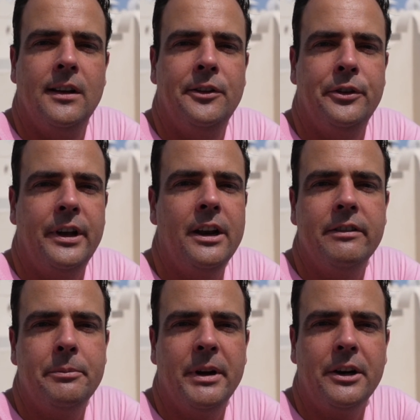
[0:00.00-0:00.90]
Together
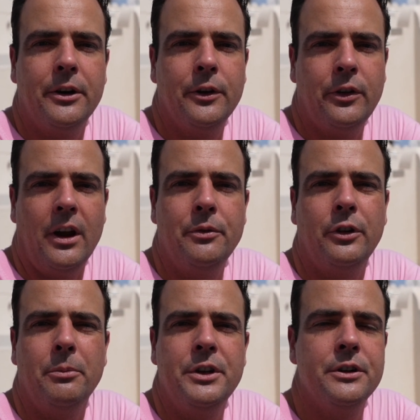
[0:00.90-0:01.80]
with my girls, I have
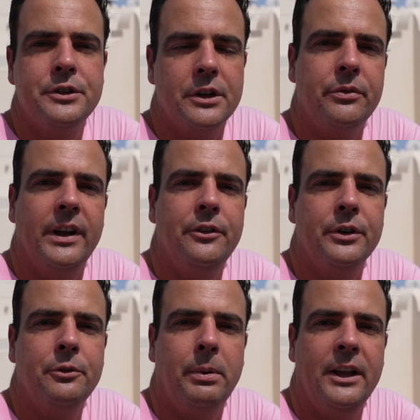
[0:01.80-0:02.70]
some huge
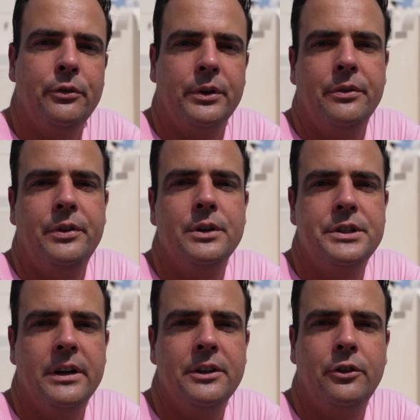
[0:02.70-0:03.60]
adventurous plans for the
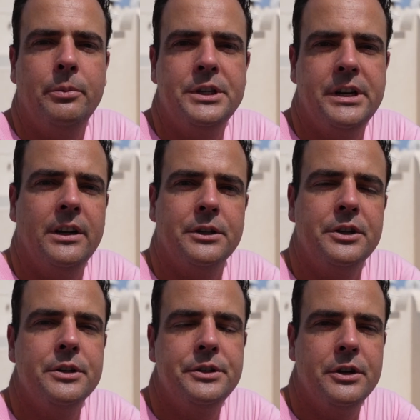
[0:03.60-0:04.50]
future to be shared on
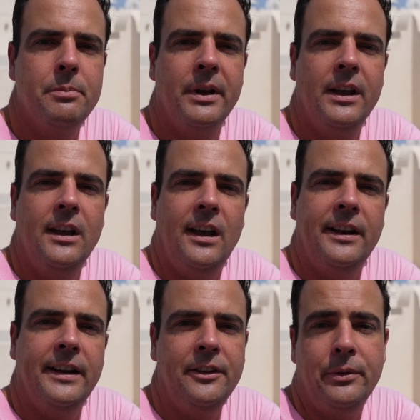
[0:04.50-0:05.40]
YouTube,
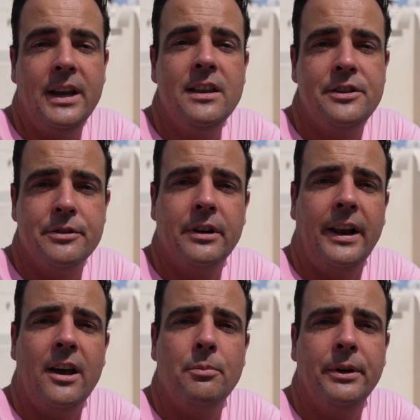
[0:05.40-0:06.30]
and that way you can
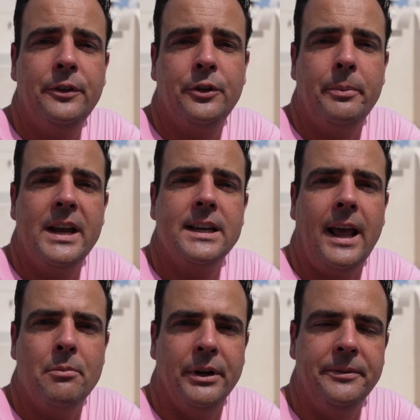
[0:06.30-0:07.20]
help us to make it
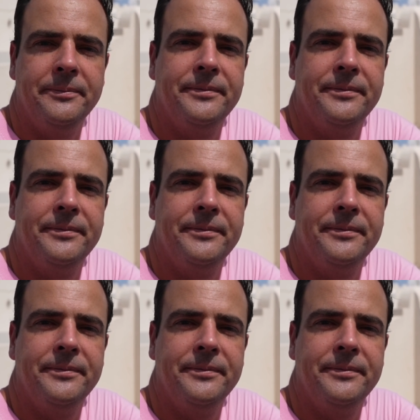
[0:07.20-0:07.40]
happen.